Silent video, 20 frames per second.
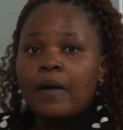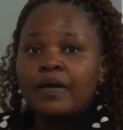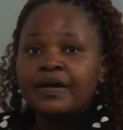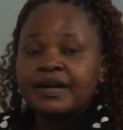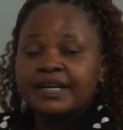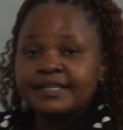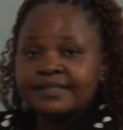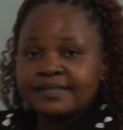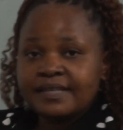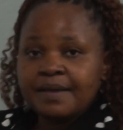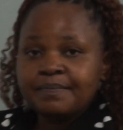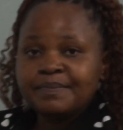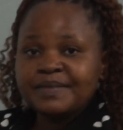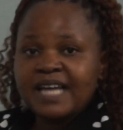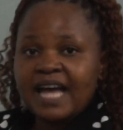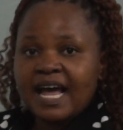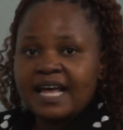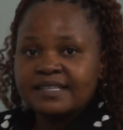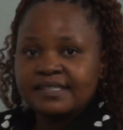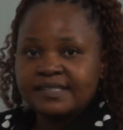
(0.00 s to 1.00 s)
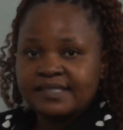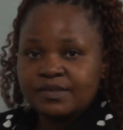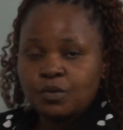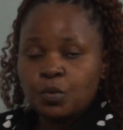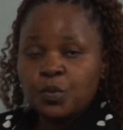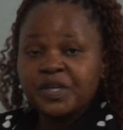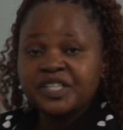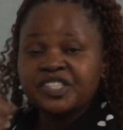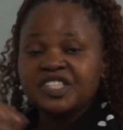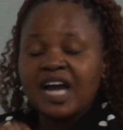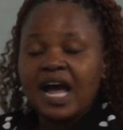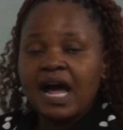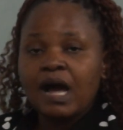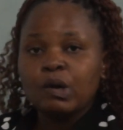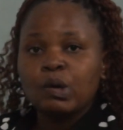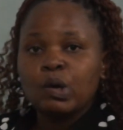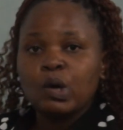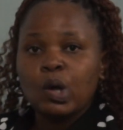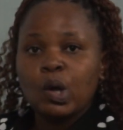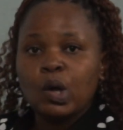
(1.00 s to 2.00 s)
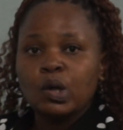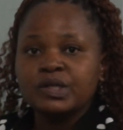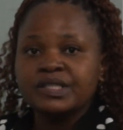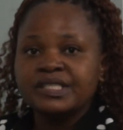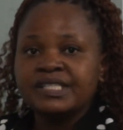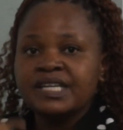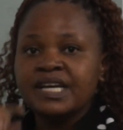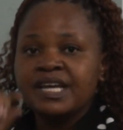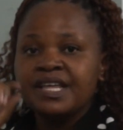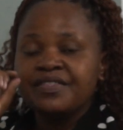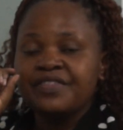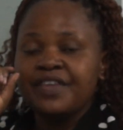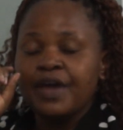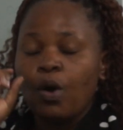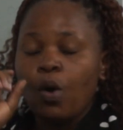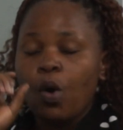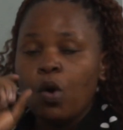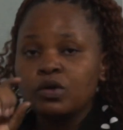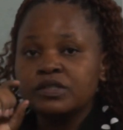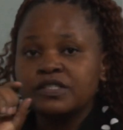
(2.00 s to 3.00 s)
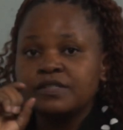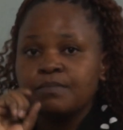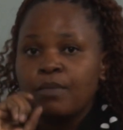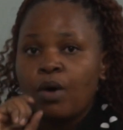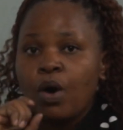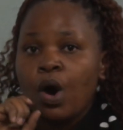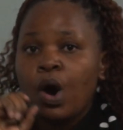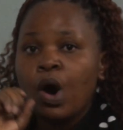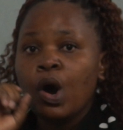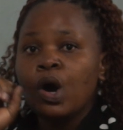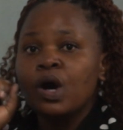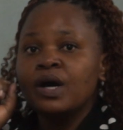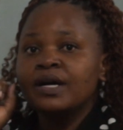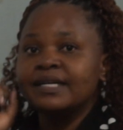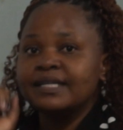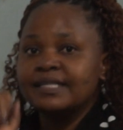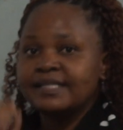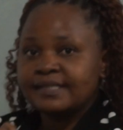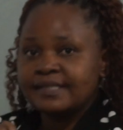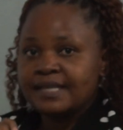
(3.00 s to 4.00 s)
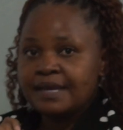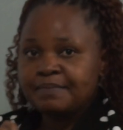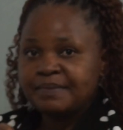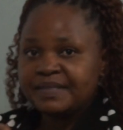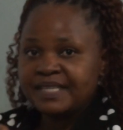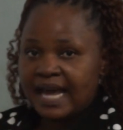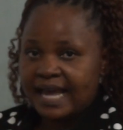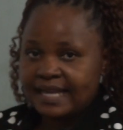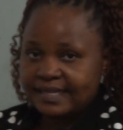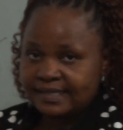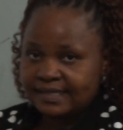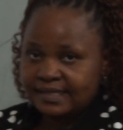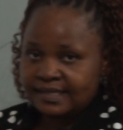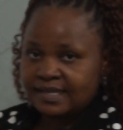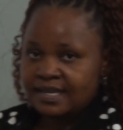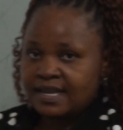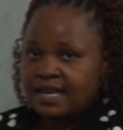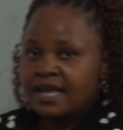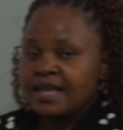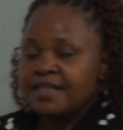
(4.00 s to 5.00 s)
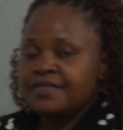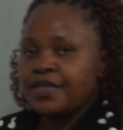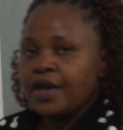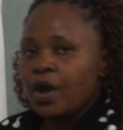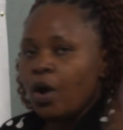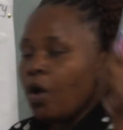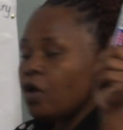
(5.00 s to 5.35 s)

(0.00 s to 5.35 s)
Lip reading: receptors which are called the osmoreceptors. The